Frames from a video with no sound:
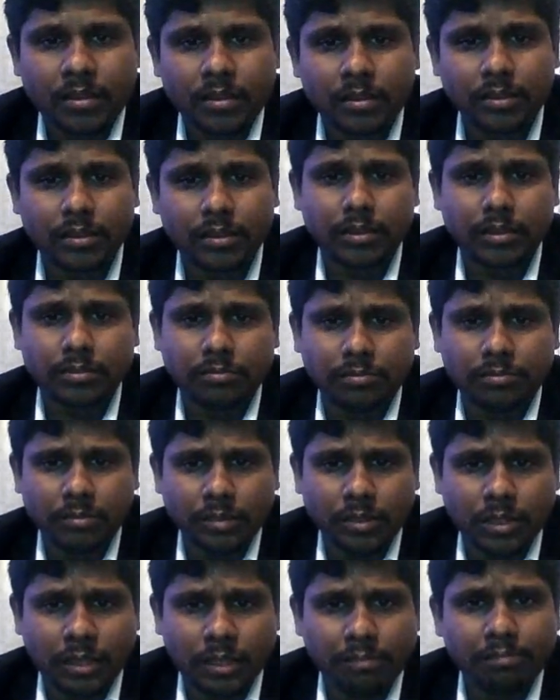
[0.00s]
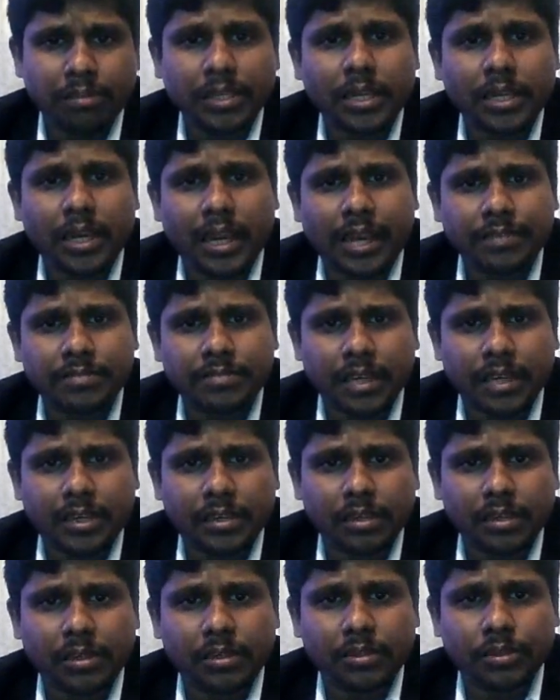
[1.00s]
The complete life
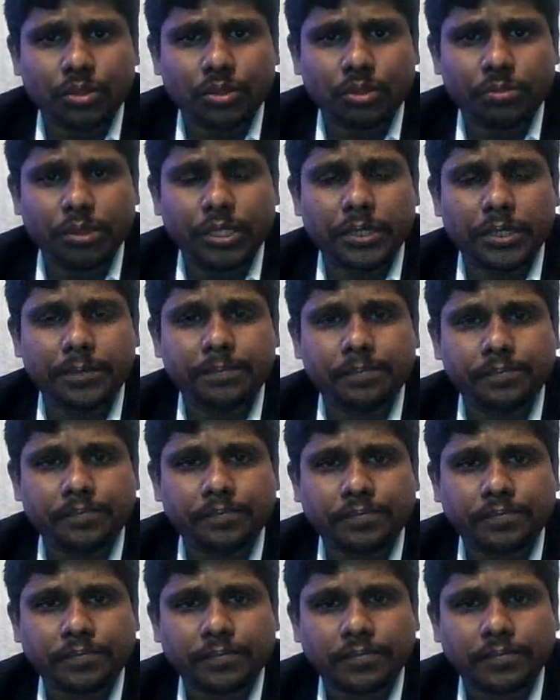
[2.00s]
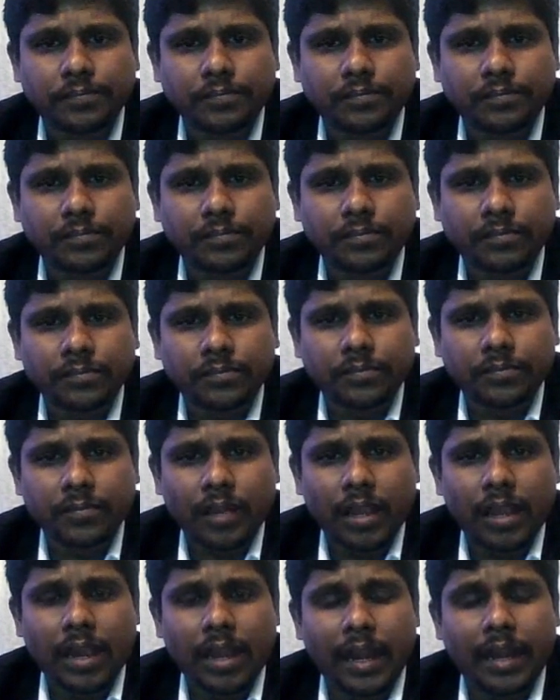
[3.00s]
cycle to be
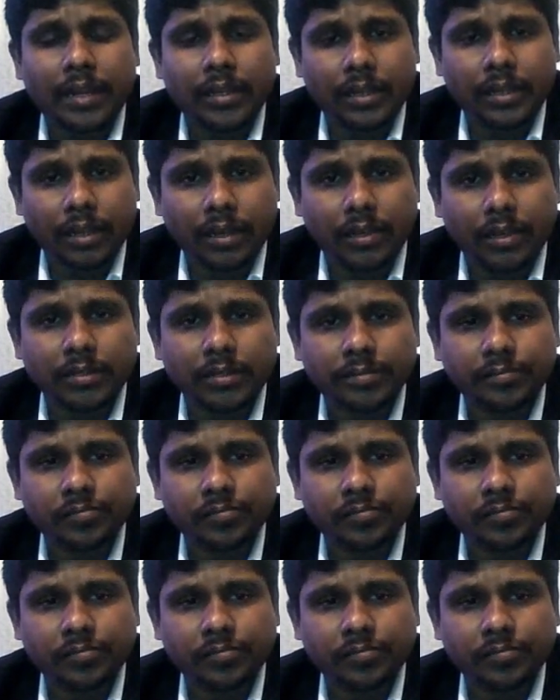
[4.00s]
handled